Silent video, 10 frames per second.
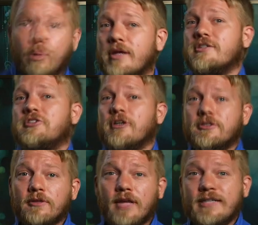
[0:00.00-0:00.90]
plus
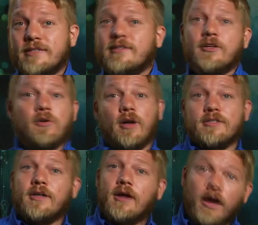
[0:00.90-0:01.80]
adjuster licenses
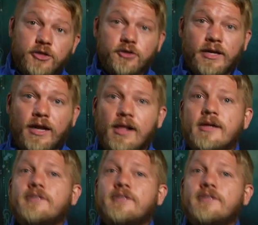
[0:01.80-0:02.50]
across the country